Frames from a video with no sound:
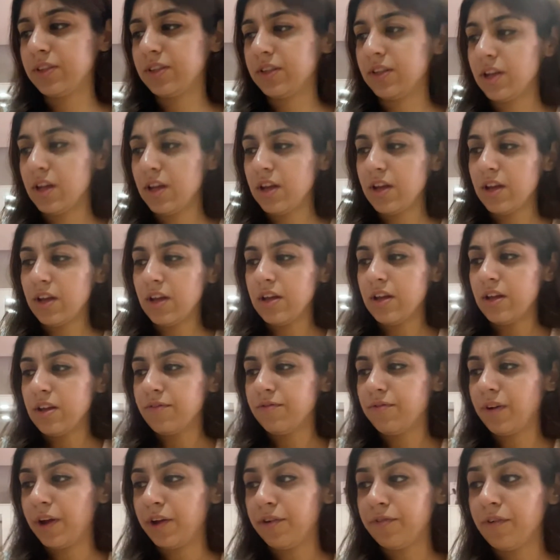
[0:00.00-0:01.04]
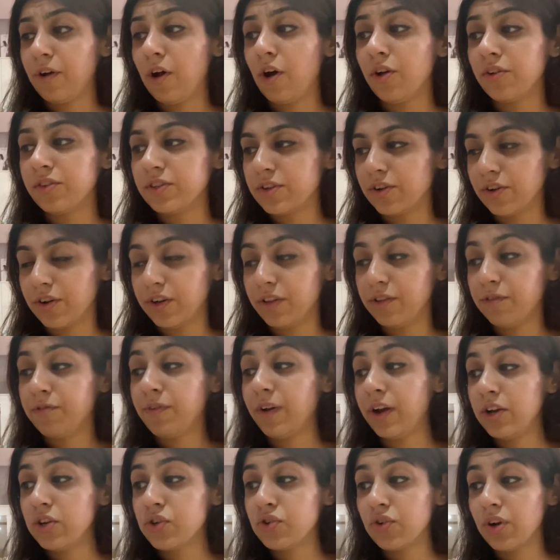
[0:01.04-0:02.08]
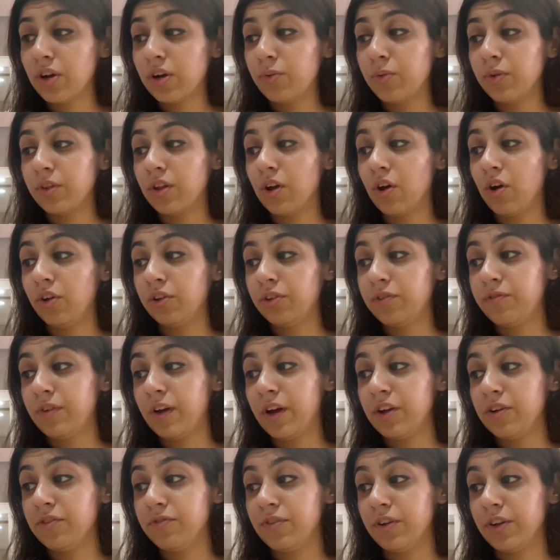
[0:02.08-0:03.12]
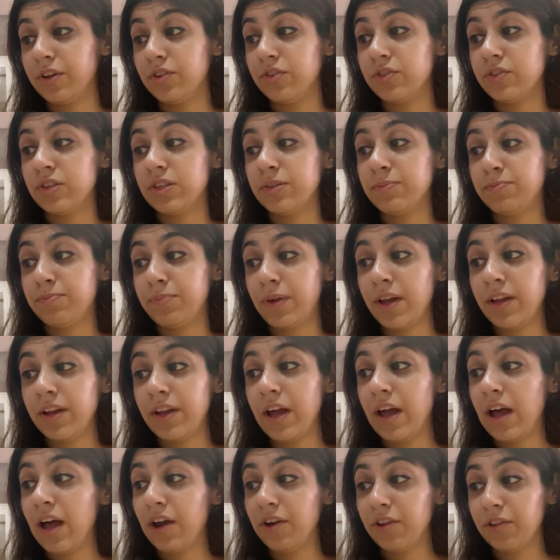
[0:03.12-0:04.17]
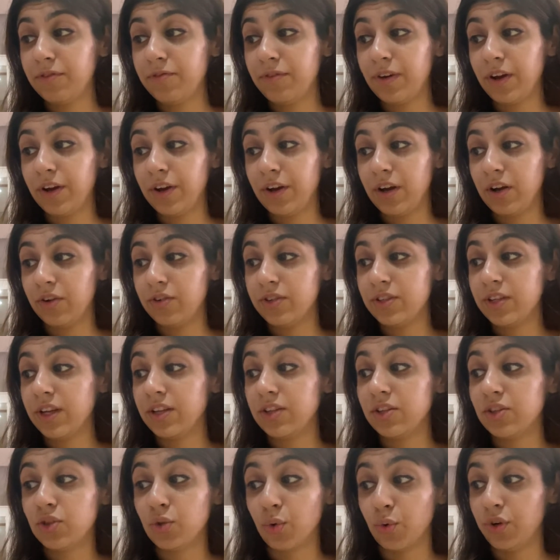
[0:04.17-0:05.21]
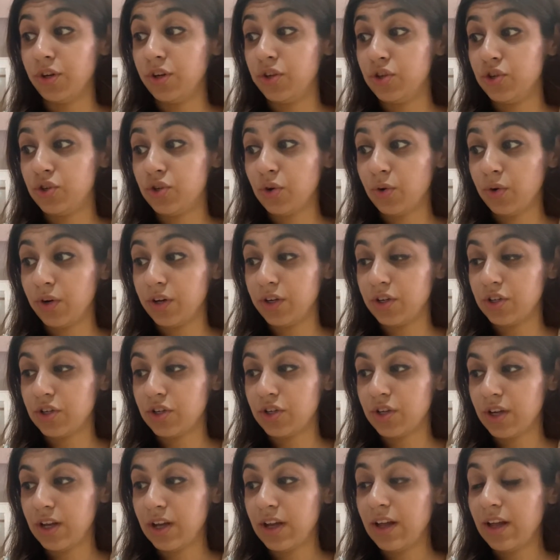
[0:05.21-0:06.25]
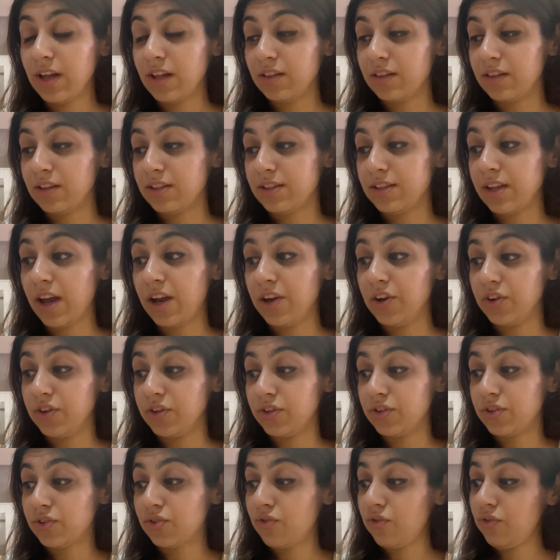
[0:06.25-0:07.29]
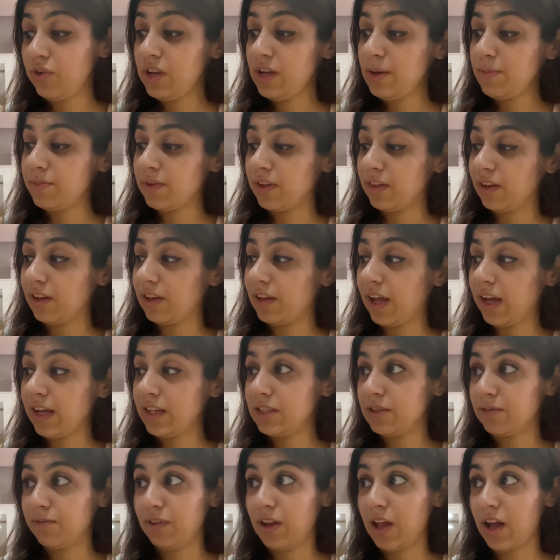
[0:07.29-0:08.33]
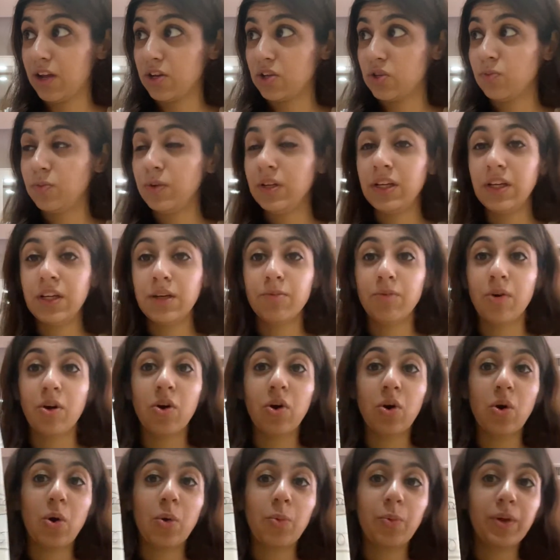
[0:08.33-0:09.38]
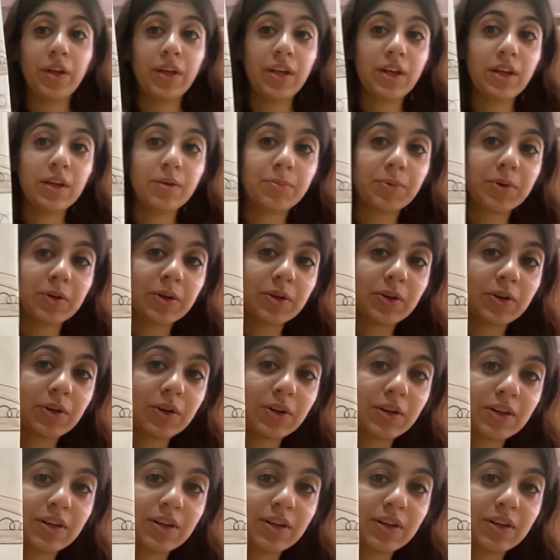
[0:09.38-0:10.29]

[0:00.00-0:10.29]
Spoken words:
The fire truck with all the firefighters sped out of the firehouse, and so did George. The siren screamed and the lights flashed. Wee-wah, wee-wah.